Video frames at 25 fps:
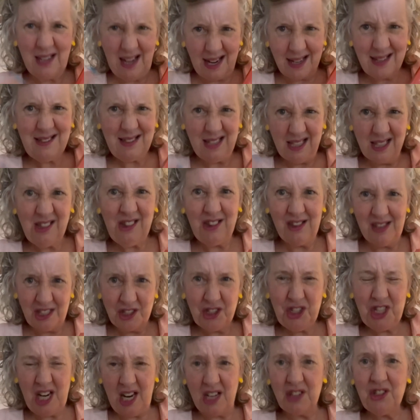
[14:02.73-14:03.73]
as in the
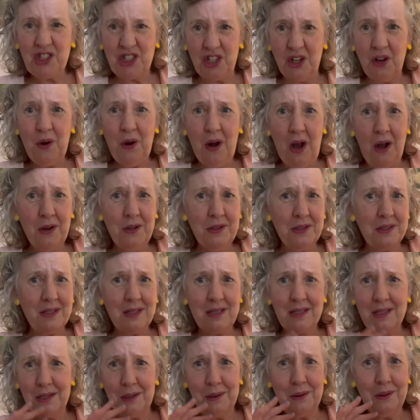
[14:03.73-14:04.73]
chat show
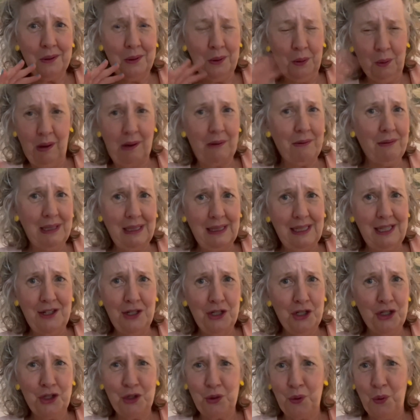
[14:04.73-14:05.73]
host, who I really
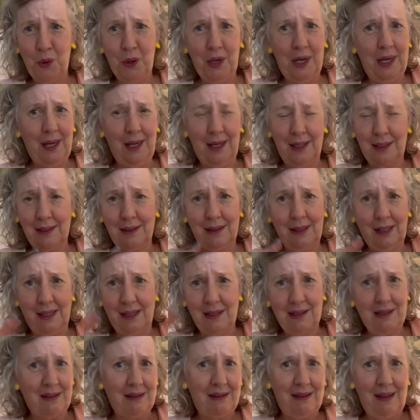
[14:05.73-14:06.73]
enjoy and I think
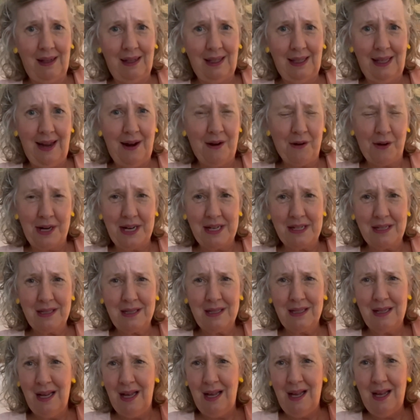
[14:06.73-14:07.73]
is hilarious.
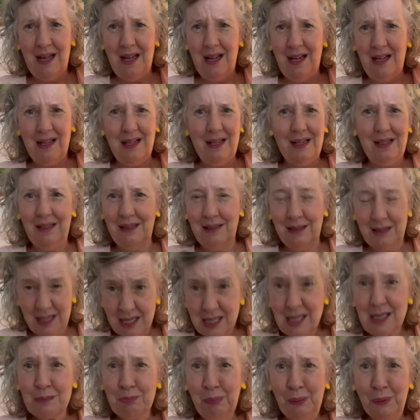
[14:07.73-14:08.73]

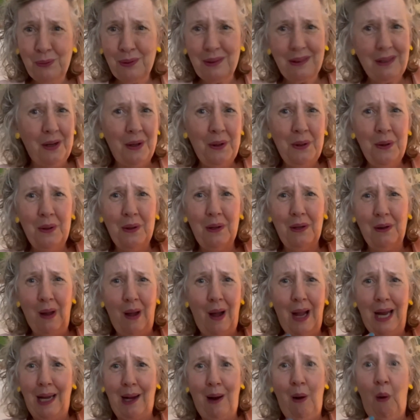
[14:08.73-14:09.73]
This book, though,
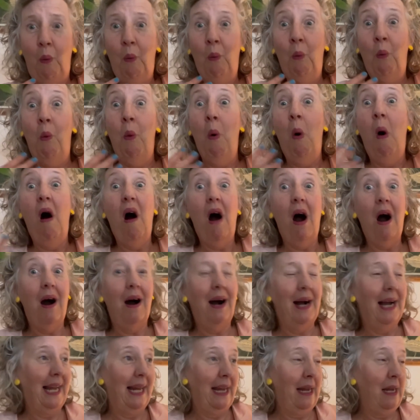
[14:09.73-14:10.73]
like,
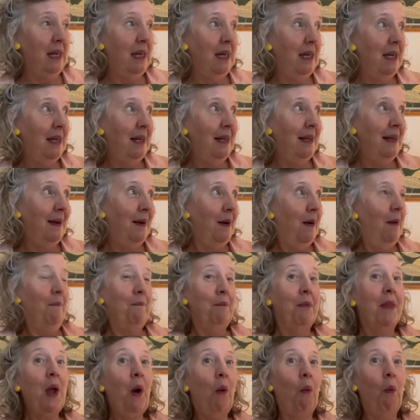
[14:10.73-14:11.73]
why?
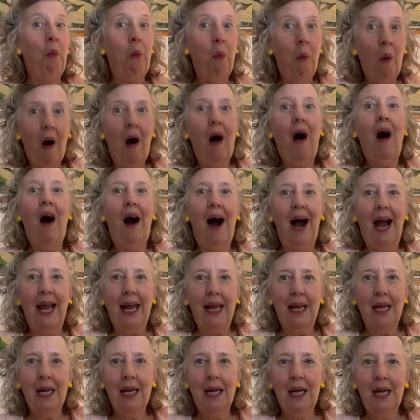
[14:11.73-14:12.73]
Why?
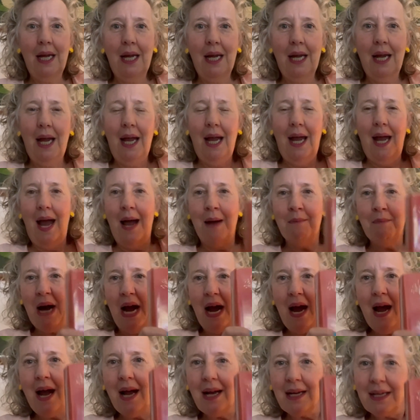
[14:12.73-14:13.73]
And my
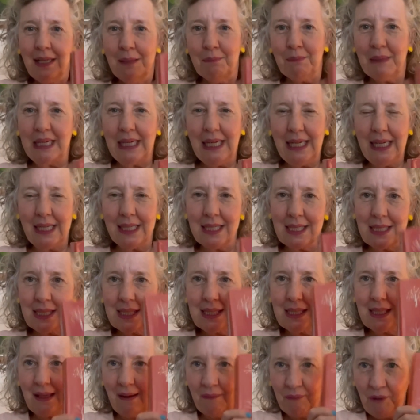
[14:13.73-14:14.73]
argument
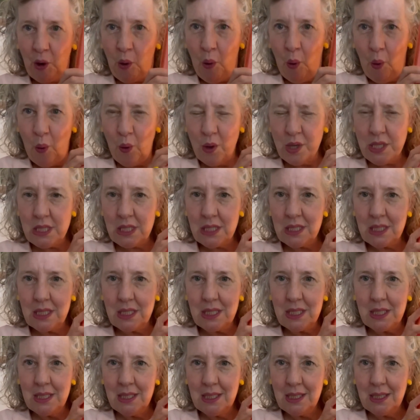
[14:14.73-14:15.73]
is, of
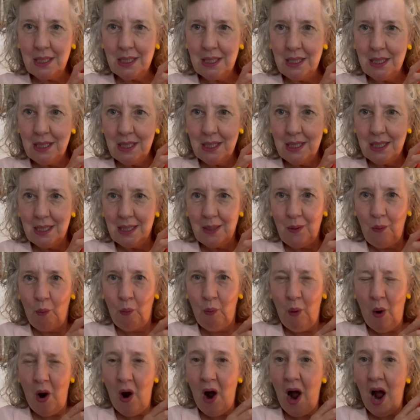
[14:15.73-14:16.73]
course,
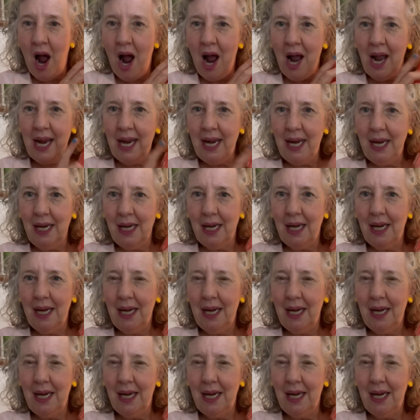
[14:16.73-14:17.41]
why